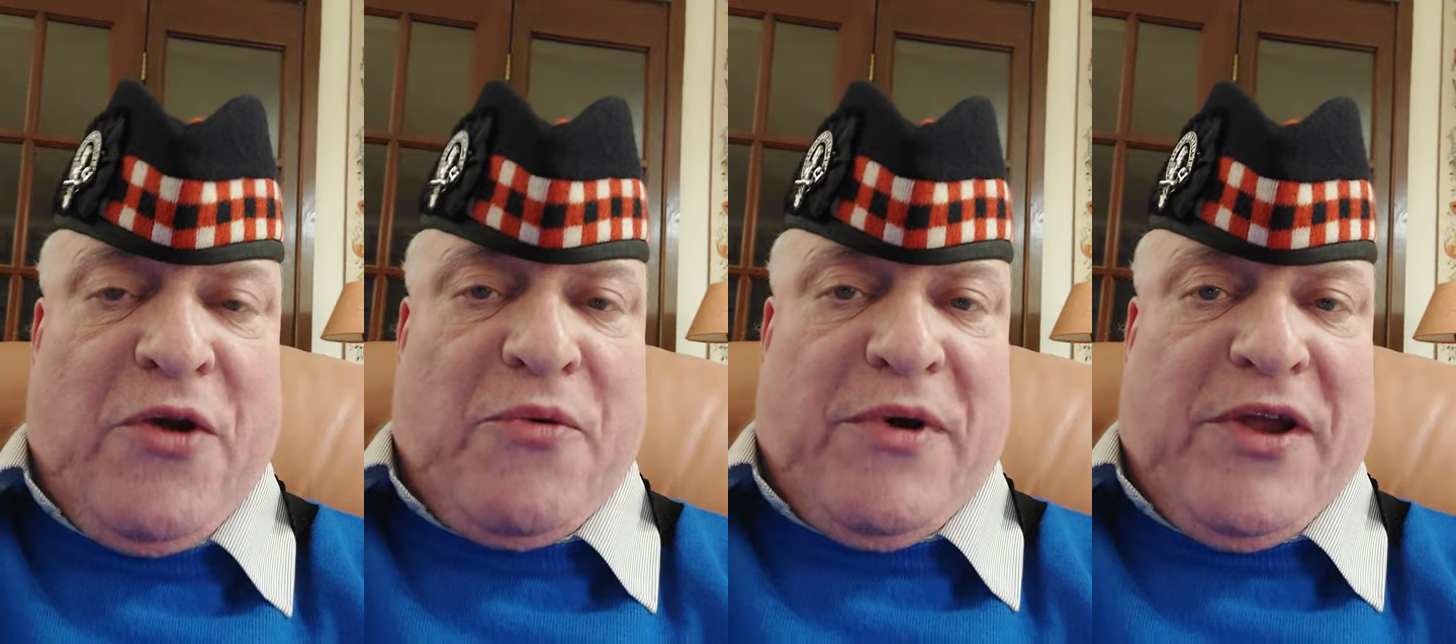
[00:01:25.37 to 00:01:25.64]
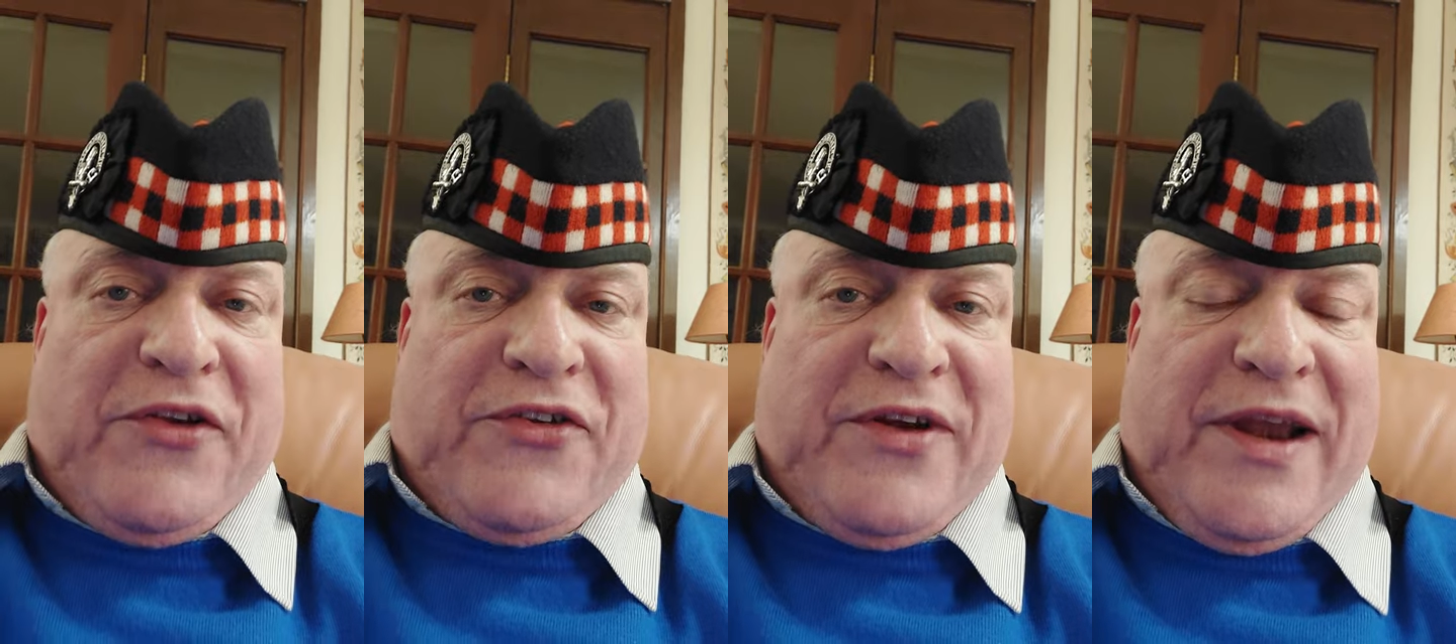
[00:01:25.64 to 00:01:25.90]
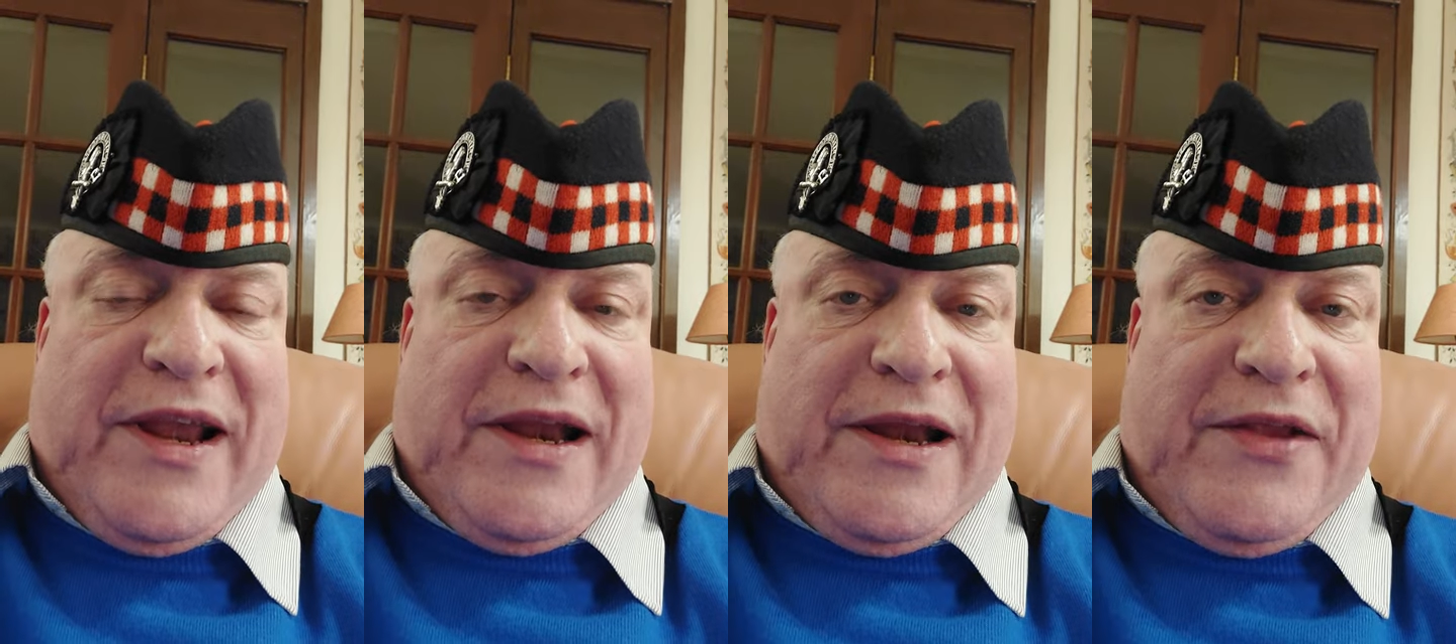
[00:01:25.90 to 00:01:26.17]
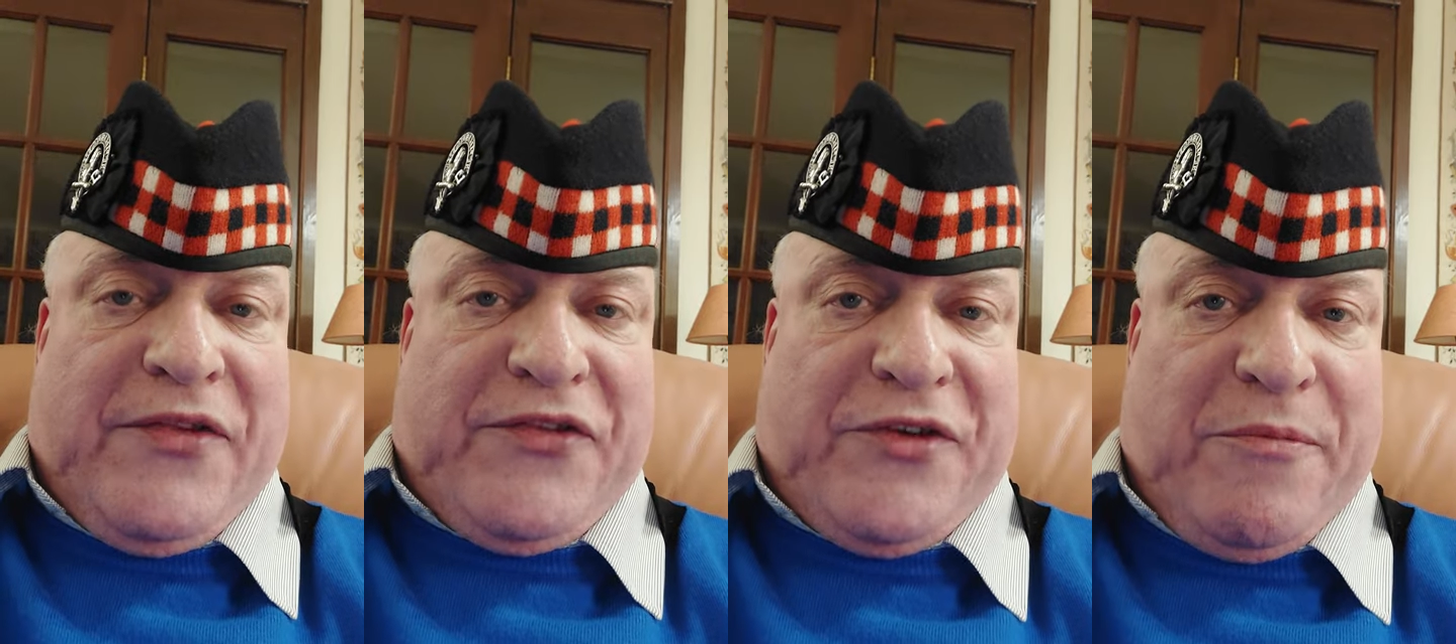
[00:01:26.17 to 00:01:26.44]
Where's
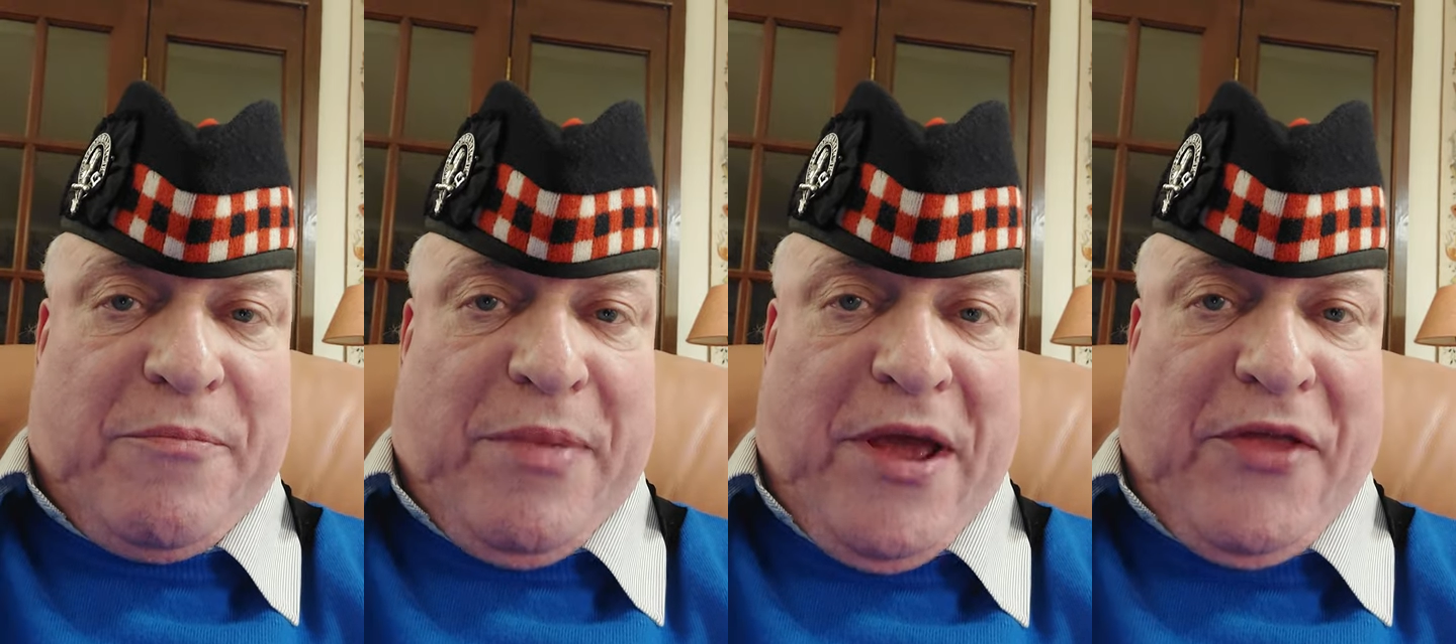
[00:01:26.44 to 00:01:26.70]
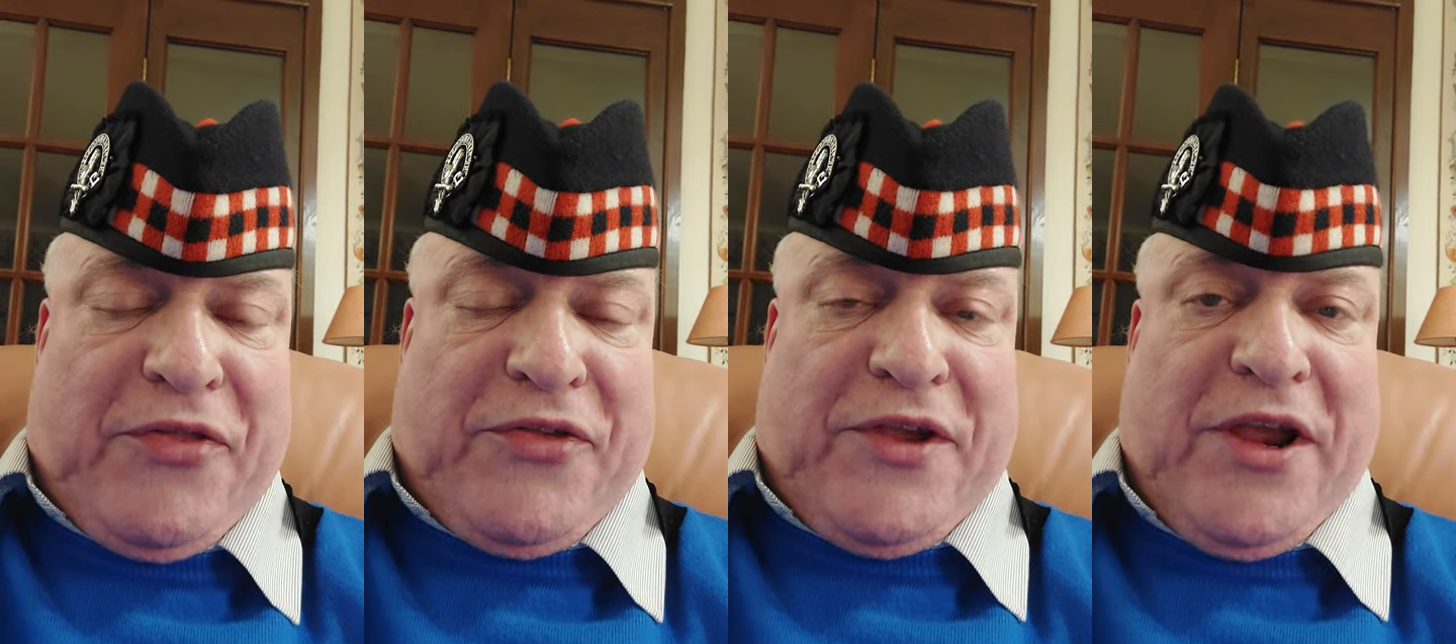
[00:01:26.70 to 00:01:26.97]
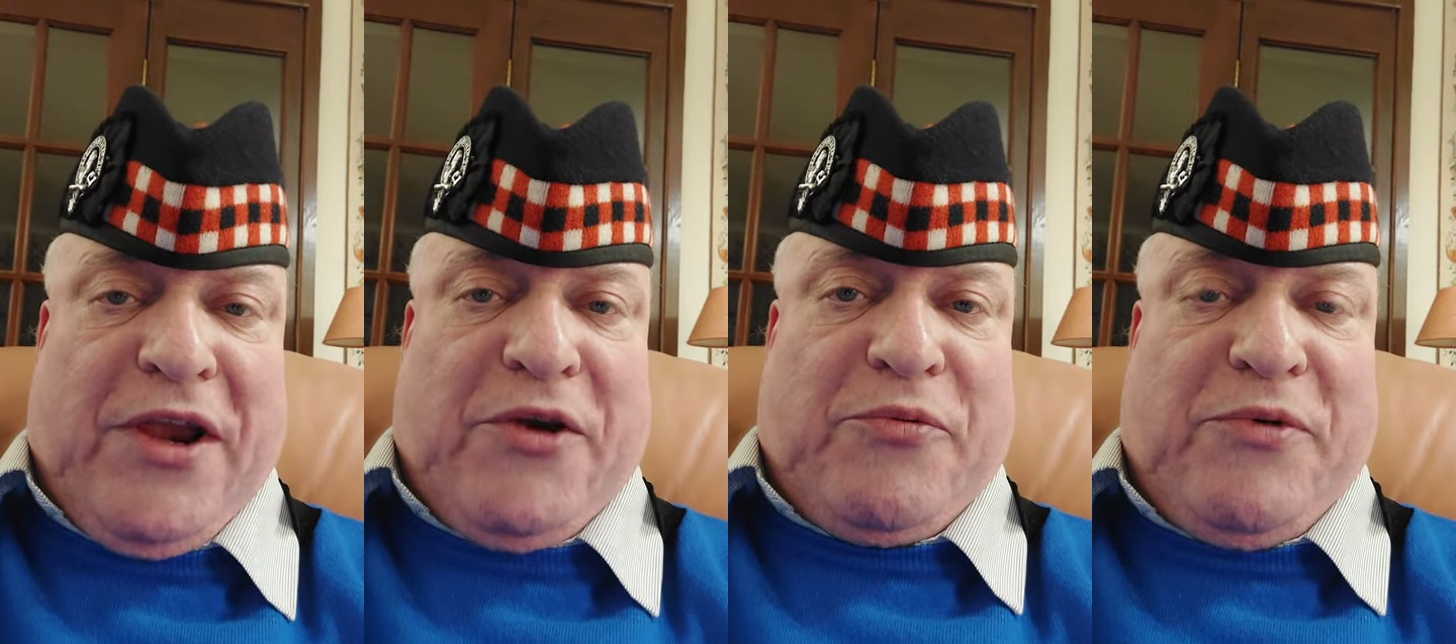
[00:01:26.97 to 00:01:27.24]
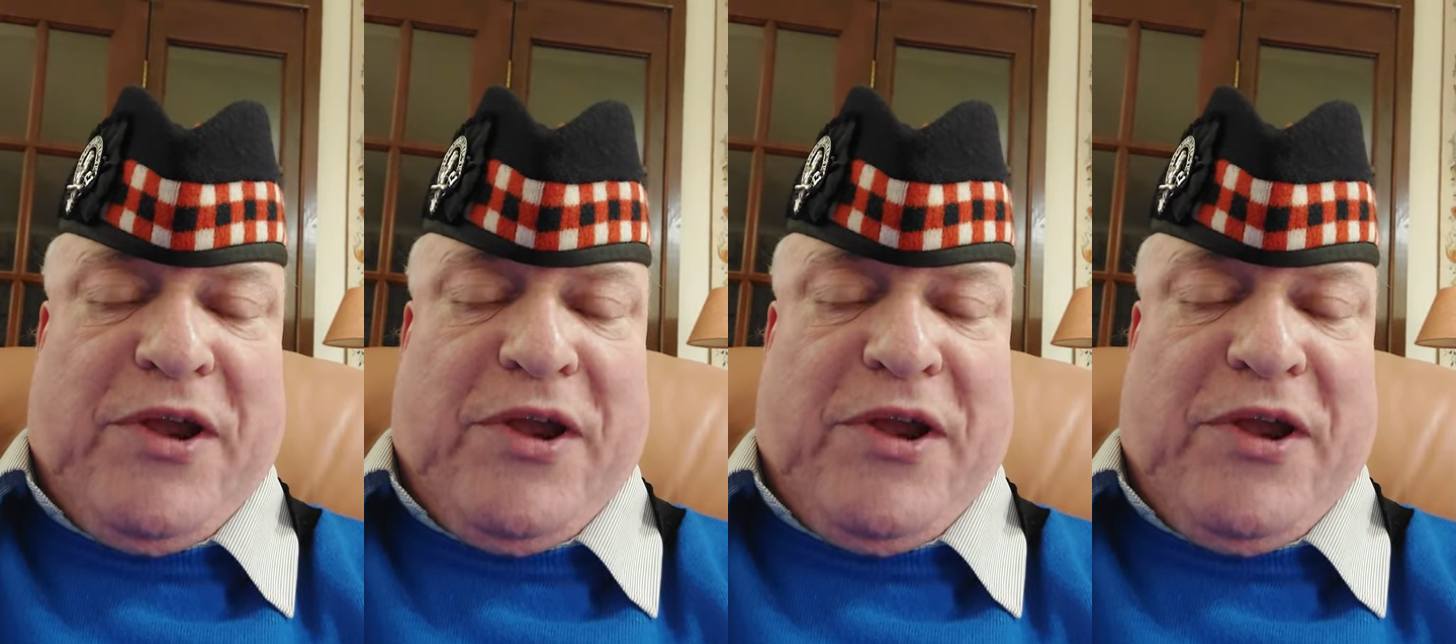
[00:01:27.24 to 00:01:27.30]
Leyland's at Bathgate?